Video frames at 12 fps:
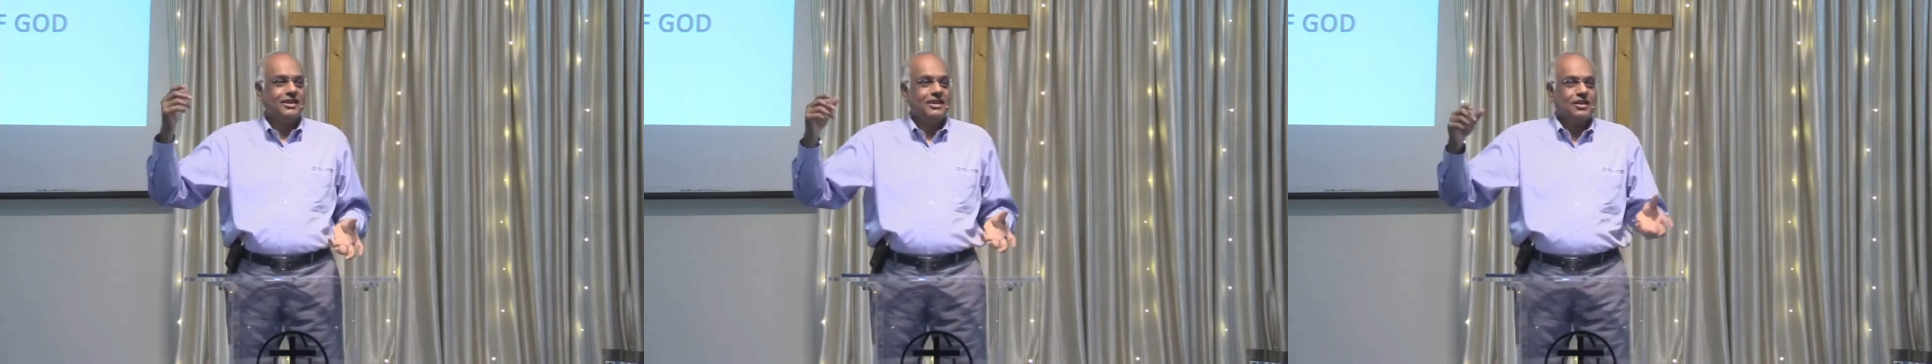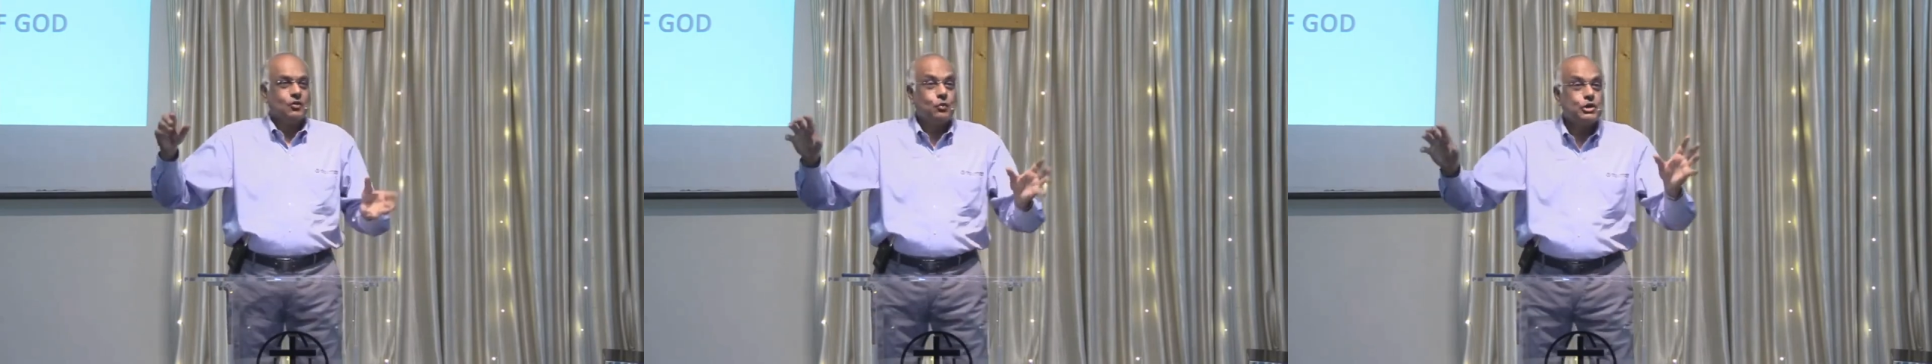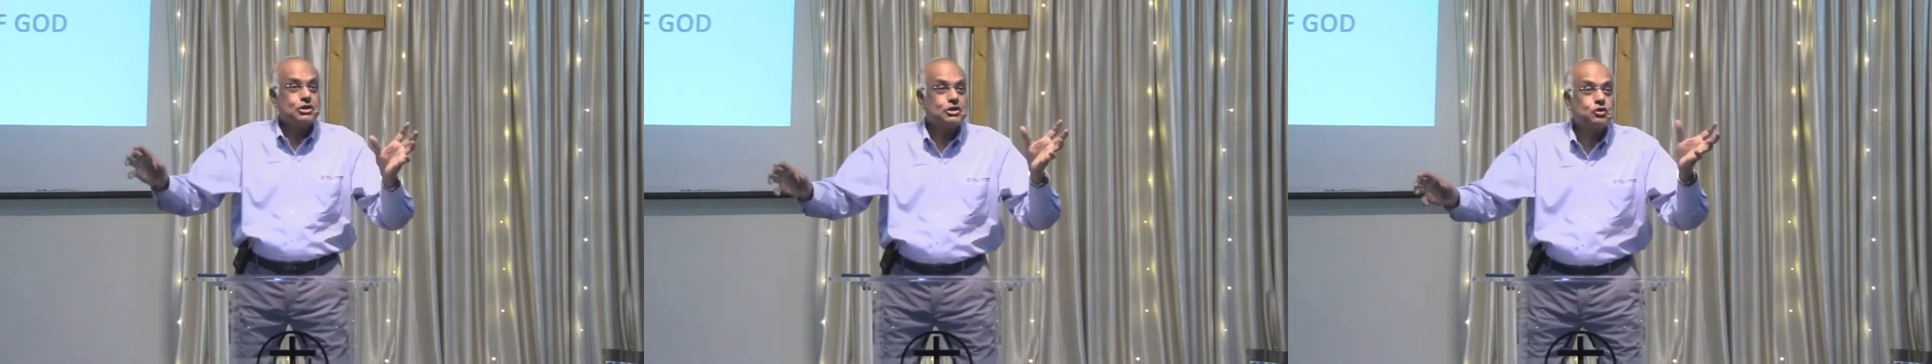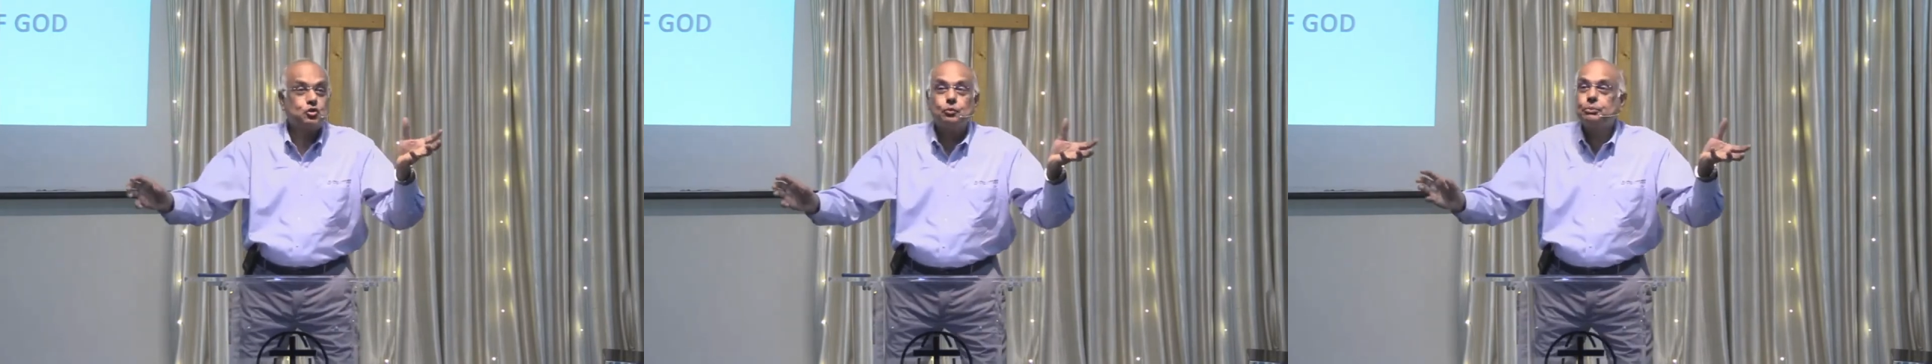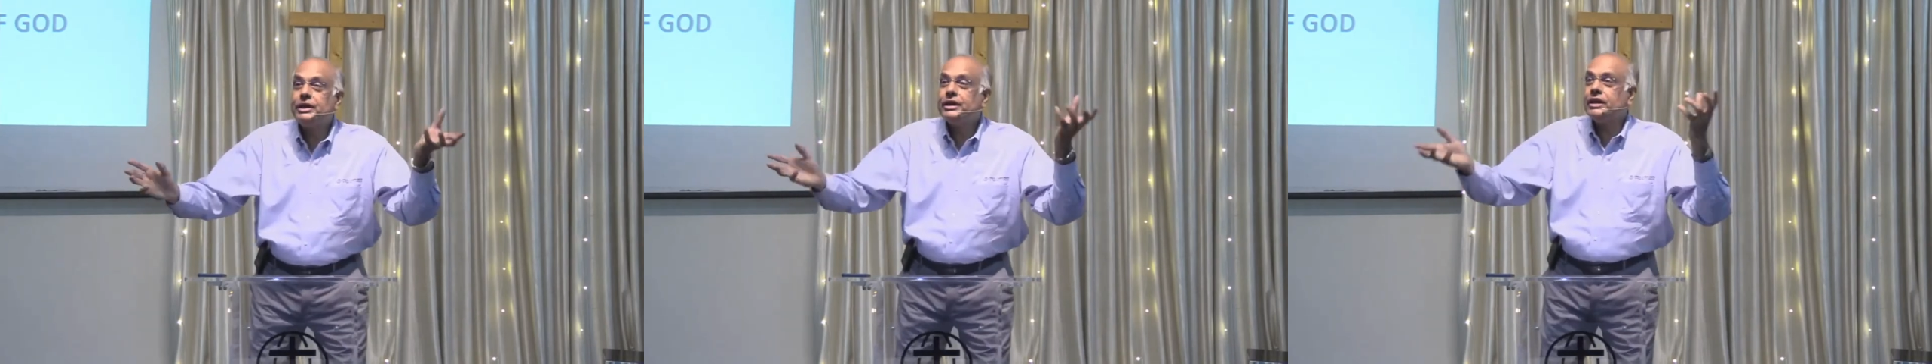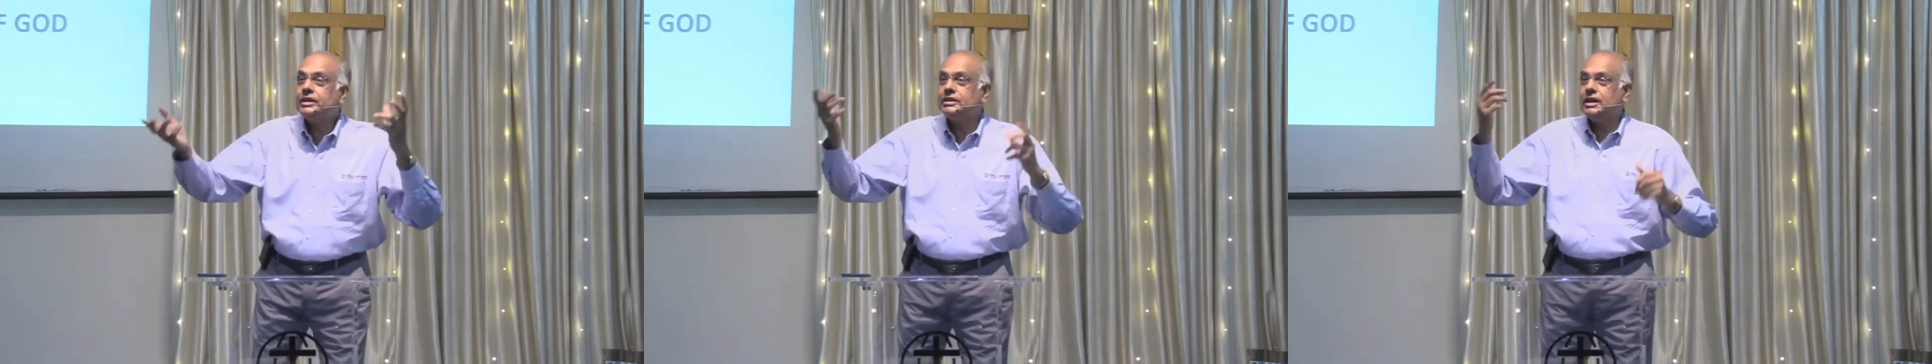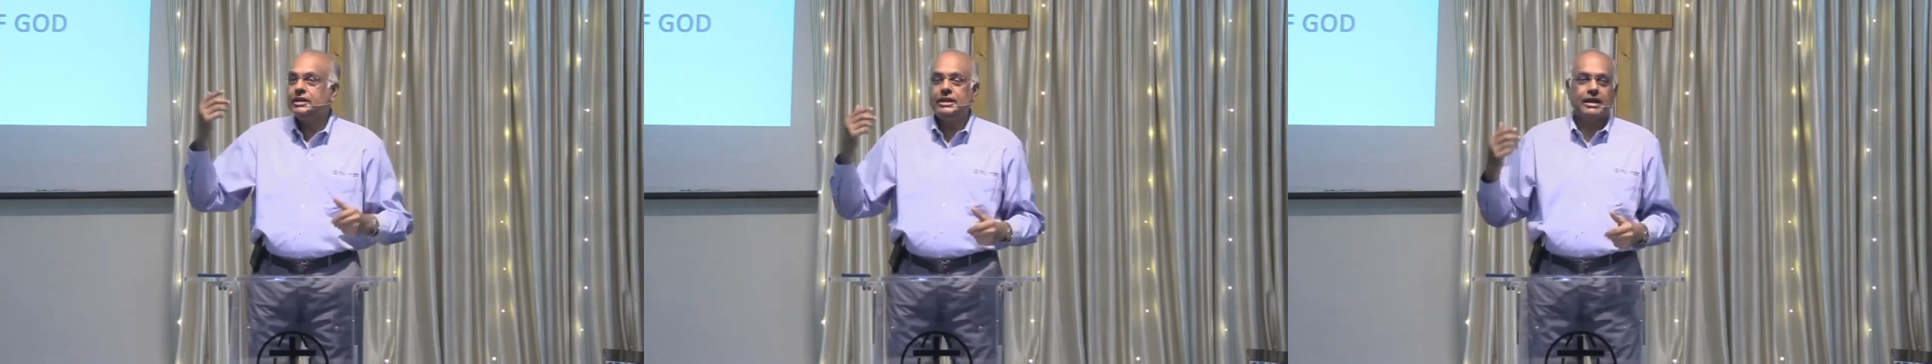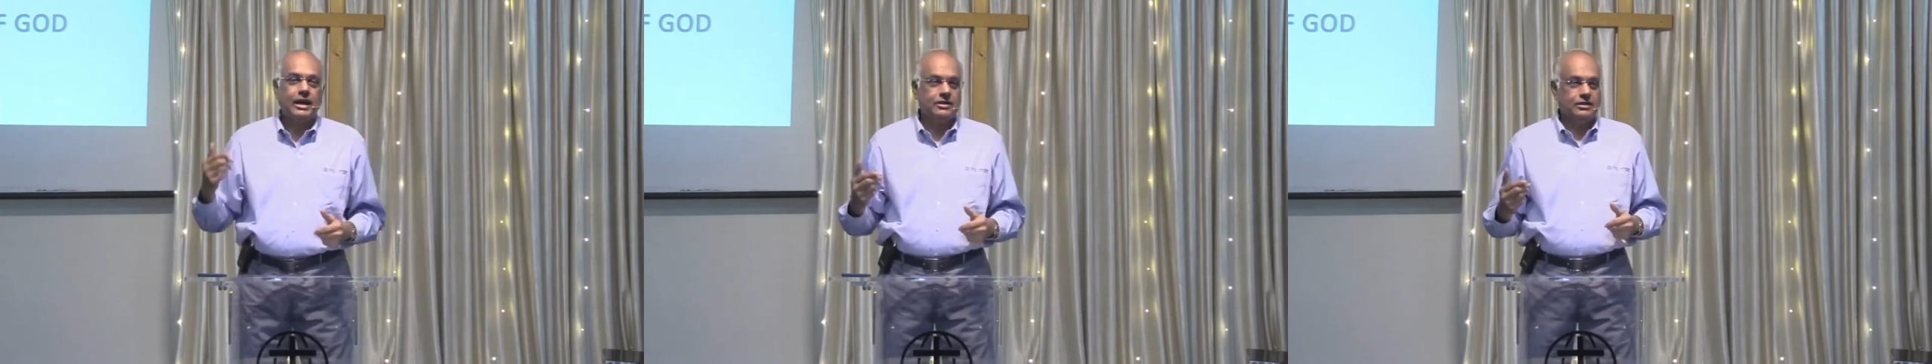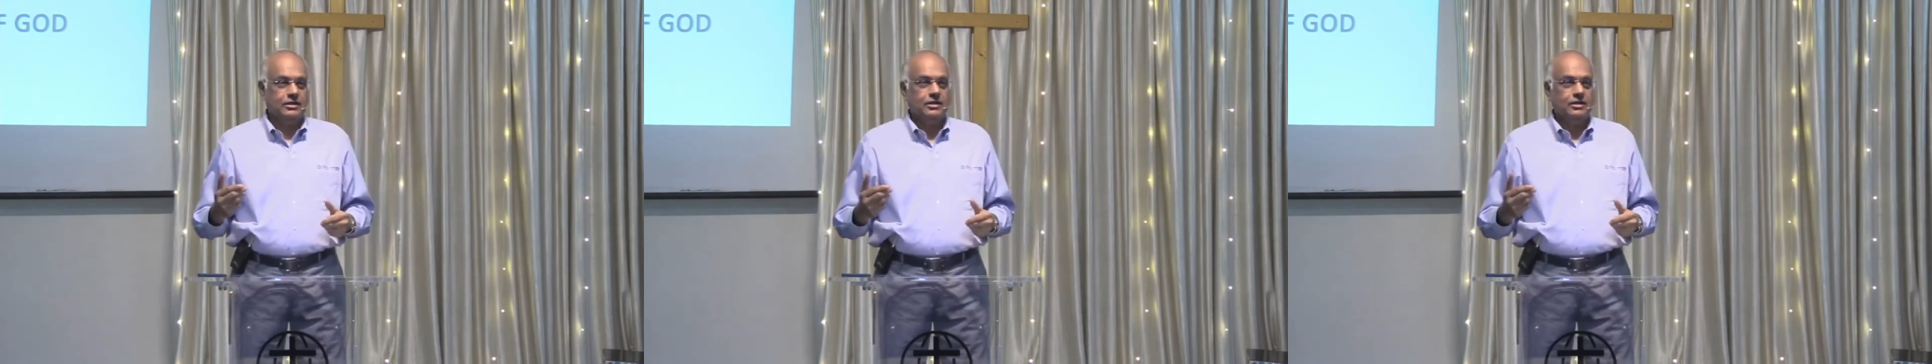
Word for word: Which is superior than the other?